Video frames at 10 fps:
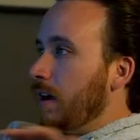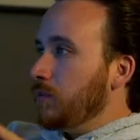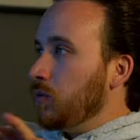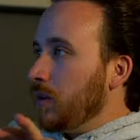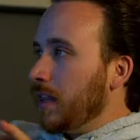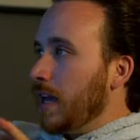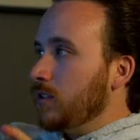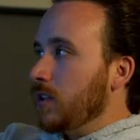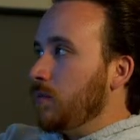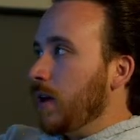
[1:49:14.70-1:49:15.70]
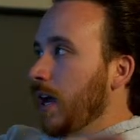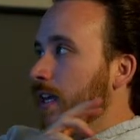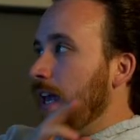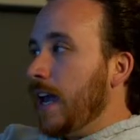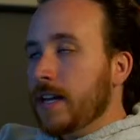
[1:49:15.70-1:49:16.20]
doing that so that way I
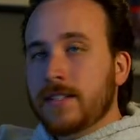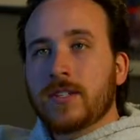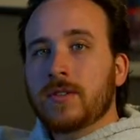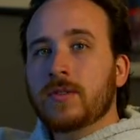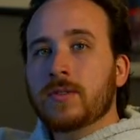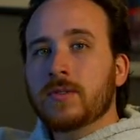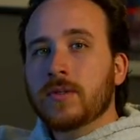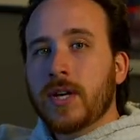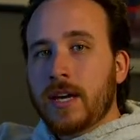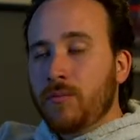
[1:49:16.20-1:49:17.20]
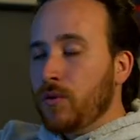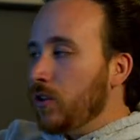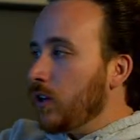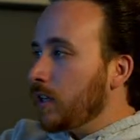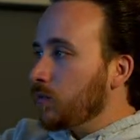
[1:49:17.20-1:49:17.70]
can do it
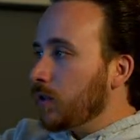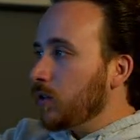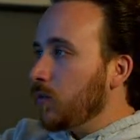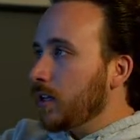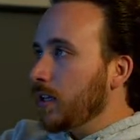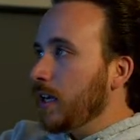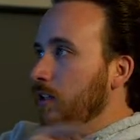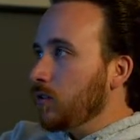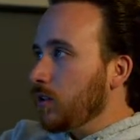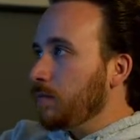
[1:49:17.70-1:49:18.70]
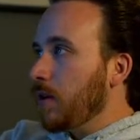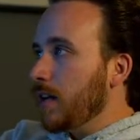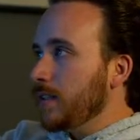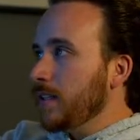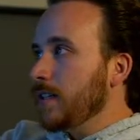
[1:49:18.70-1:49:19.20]
with you guys really quickly and do the
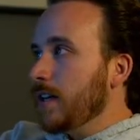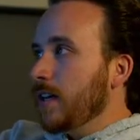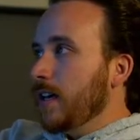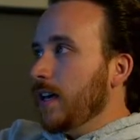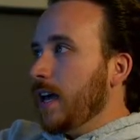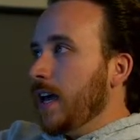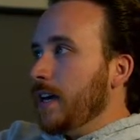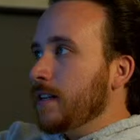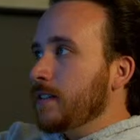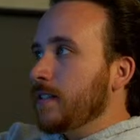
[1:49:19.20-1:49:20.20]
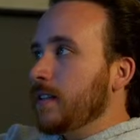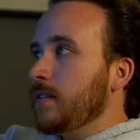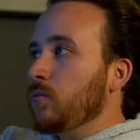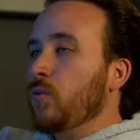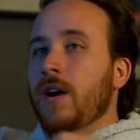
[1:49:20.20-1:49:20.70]
composite. And
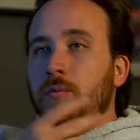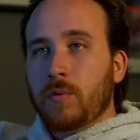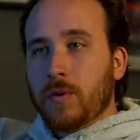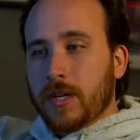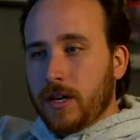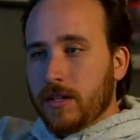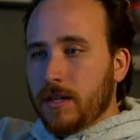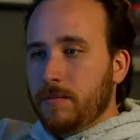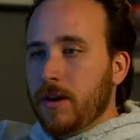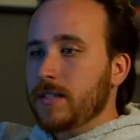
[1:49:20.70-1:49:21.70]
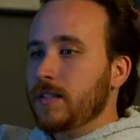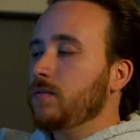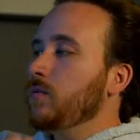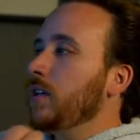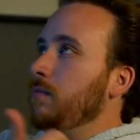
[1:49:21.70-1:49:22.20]
while we're working on the
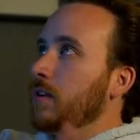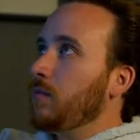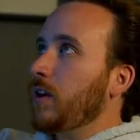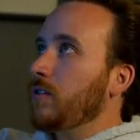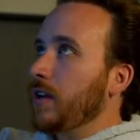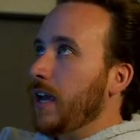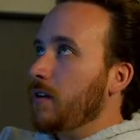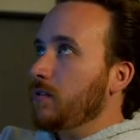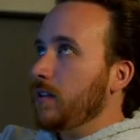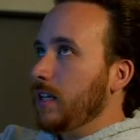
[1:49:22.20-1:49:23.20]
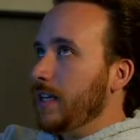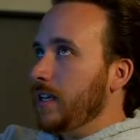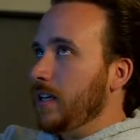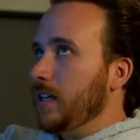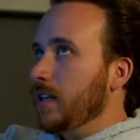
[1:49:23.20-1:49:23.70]
composite, we can be rendering out
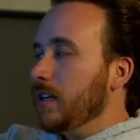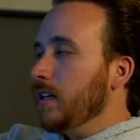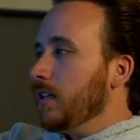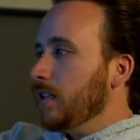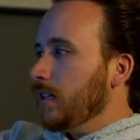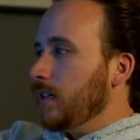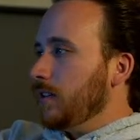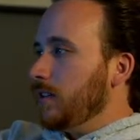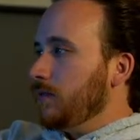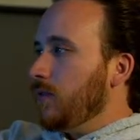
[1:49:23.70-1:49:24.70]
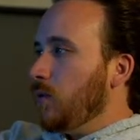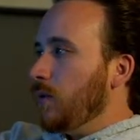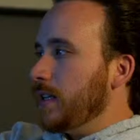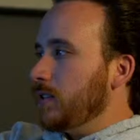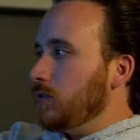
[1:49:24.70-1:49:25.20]
the full
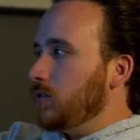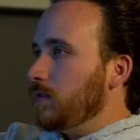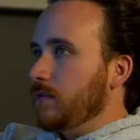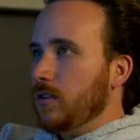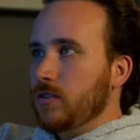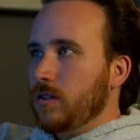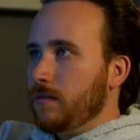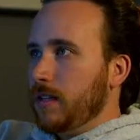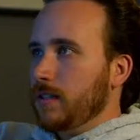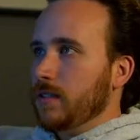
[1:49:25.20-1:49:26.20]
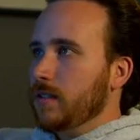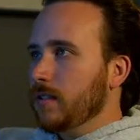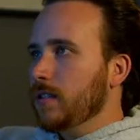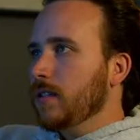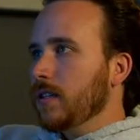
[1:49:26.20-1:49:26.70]
resolution version of this.
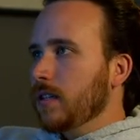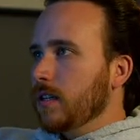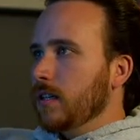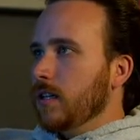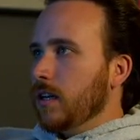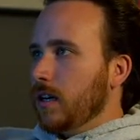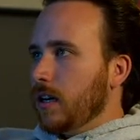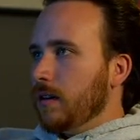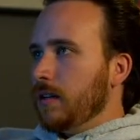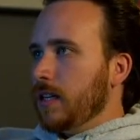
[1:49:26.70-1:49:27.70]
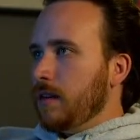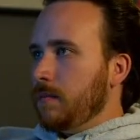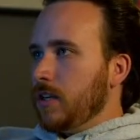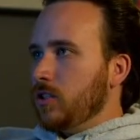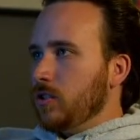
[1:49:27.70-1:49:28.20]
Need to
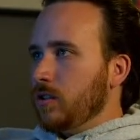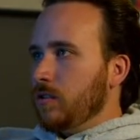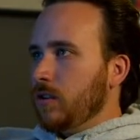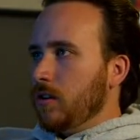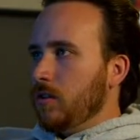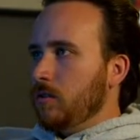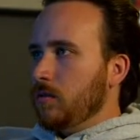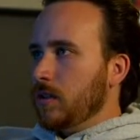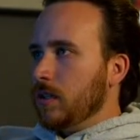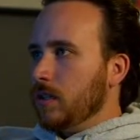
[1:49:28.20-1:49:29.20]
make sure though.